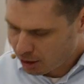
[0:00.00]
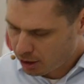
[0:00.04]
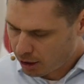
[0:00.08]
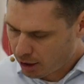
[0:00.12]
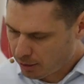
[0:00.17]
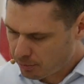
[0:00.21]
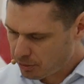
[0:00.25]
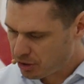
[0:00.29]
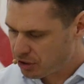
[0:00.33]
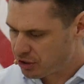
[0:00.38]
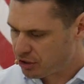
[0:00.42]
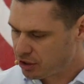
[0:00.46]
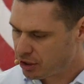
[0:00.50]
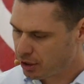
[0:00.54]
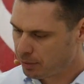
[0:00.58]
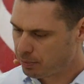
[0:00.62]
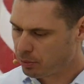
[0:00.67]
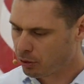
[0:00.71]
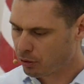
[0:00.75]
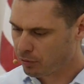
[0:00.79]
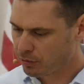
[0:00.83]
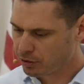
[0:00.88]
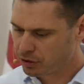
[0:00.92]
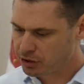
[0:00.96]
I'm going to skip
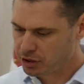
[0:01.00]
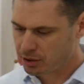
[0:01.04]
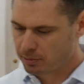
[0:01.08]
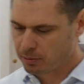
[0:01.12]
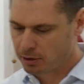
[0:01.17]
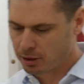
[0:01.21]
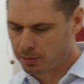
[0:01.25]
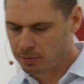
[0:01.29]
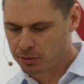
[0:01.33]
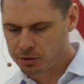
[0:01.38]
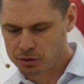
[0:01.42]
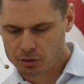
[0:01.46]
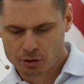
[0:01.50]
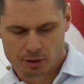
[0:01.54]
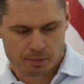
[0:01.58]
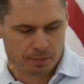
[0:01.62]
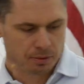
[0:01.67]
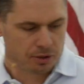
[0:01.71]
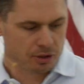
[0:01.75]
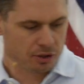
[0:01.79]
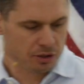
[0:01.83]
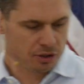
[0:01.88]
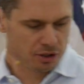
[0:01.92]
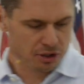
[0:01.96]
over some of them
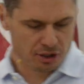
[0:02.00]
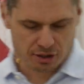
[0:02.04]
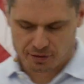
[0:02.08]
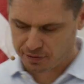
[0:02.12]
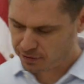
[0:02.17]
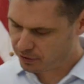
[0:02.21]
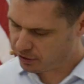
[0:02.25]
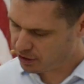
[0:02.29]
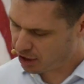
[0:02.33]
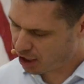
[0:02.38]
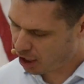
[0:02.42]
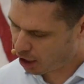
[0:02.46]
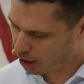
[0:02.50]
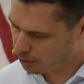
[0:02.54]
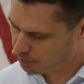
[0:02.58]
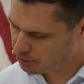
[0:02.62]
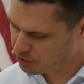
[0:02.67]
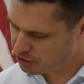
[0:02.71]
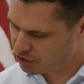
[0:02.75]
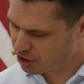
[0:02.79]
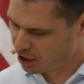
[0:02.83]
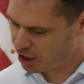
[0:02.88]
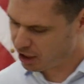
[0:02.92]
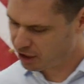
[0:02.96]
scriptures just for time's
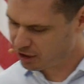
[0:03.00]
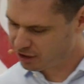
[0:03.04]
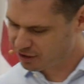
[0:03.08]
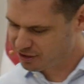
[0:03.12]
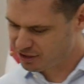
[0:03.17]
sake.